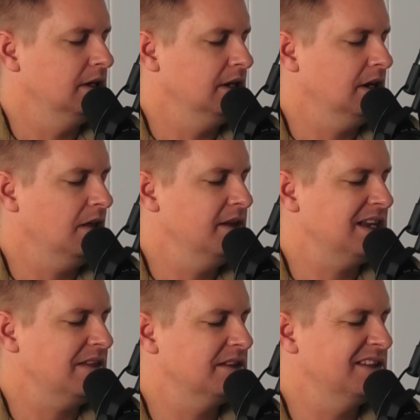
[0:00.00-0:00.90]
you know these
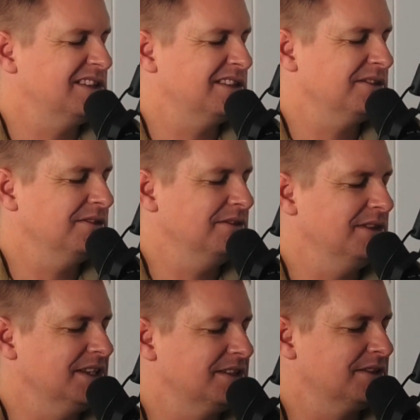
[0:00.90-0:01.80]
other this
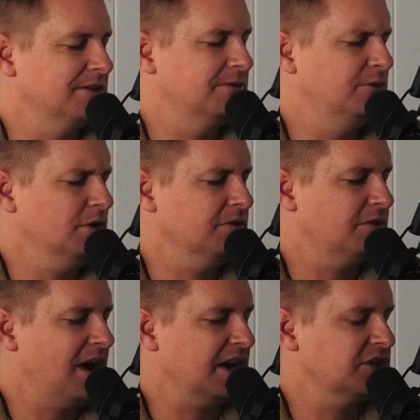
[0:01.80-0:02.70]
this foot
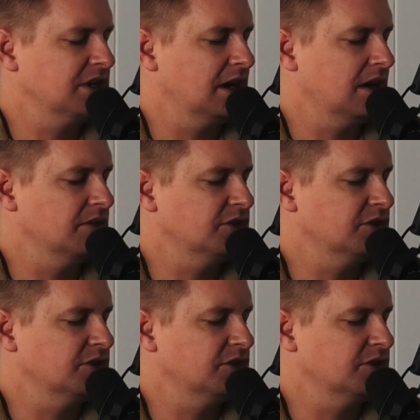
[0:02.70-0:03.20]
fracture